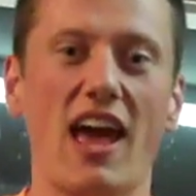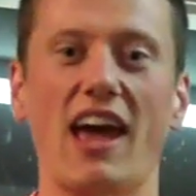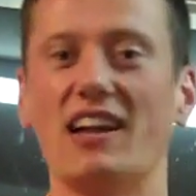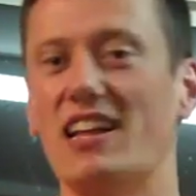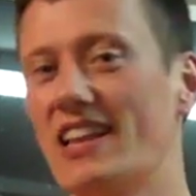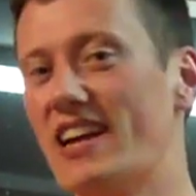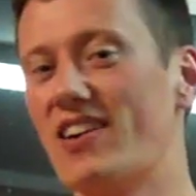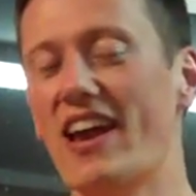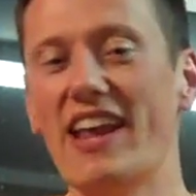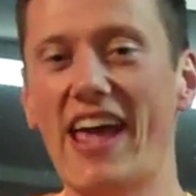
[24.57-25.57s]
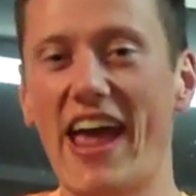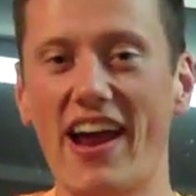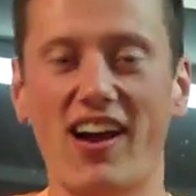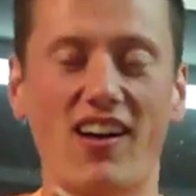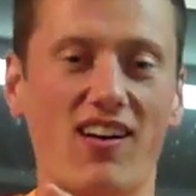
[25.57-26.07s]
and clear any
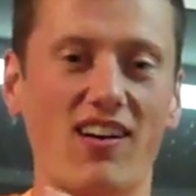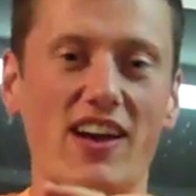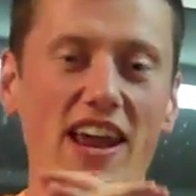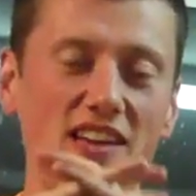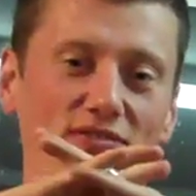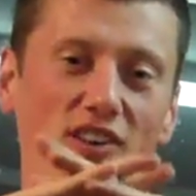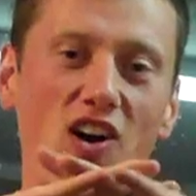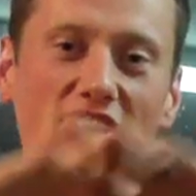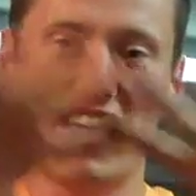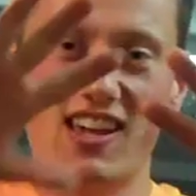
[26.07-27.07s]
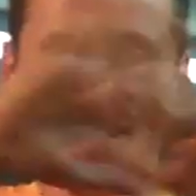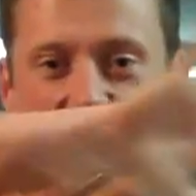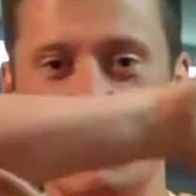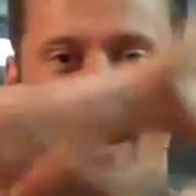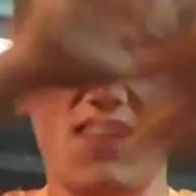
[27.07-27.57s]
air, any
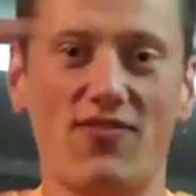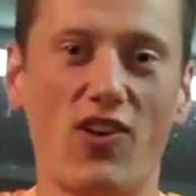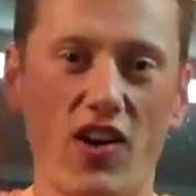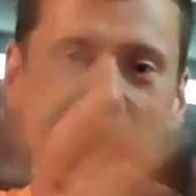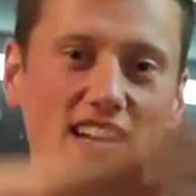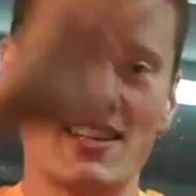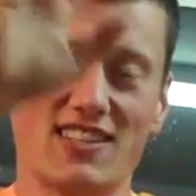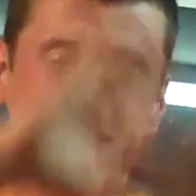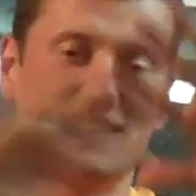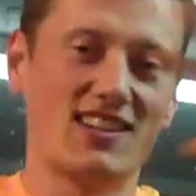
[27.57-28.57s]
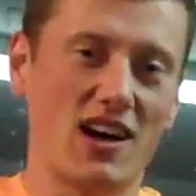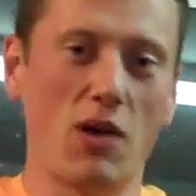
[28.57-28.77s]
fogginess